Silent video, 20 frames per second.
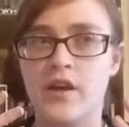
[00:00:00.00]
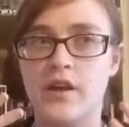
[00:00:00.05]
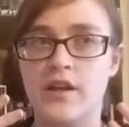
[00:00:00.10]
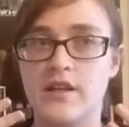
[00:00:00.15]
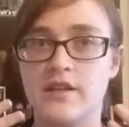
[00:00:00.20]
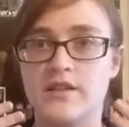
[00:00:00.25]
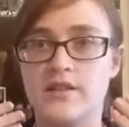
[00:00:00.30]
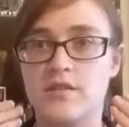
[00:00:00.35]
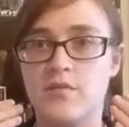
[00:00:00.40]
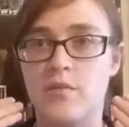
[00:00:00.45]

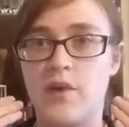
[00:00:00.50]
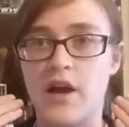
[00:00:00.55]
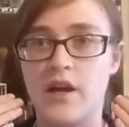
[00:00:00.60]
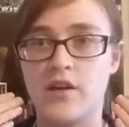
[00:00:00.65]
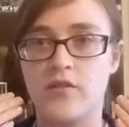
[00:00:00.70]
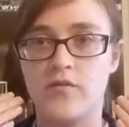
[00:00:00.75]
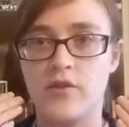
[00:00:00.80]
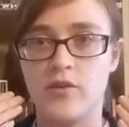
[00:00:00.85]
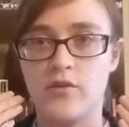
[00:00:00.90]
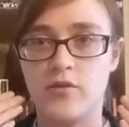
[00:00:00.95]
against the
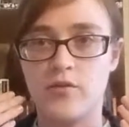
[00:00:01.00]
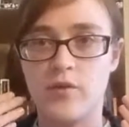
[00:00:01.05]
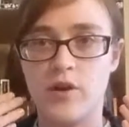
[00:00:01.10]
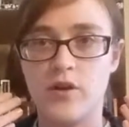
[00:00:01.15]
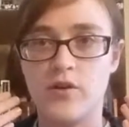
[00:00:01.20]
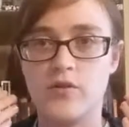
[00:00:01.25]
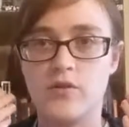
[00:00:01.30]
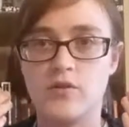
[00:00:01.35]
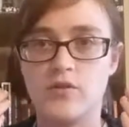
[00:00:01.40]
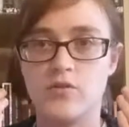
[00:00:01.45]
back of your
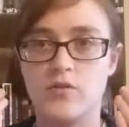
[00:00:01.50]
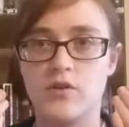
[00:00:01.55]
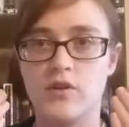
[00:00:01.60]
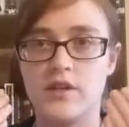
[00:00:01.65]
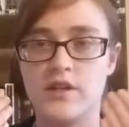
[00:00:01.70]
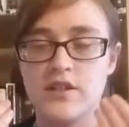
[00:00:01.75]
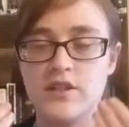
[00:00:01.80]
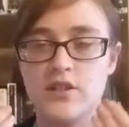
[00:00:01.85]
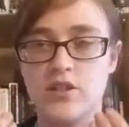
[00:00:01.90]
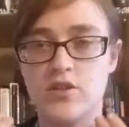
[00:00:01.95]
throat, or
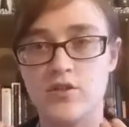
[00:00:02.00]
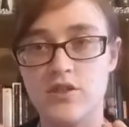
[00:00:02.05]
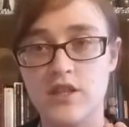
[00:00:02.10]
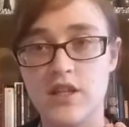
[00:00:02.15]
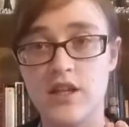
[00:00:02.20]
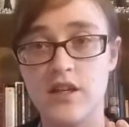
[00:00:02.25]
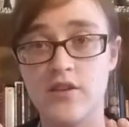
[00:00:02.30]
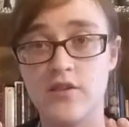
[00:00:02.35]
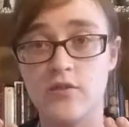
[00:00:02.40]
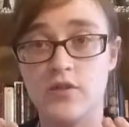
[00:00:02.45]
against your
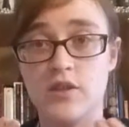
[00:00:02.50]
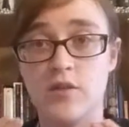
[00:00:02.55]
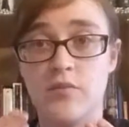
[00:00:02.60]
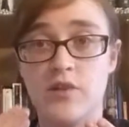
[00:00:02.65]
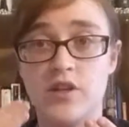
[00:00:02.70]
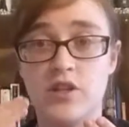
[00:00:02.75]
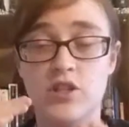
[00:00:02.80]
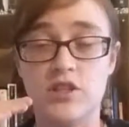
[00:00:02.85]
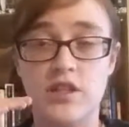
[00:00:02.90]
teeth or something.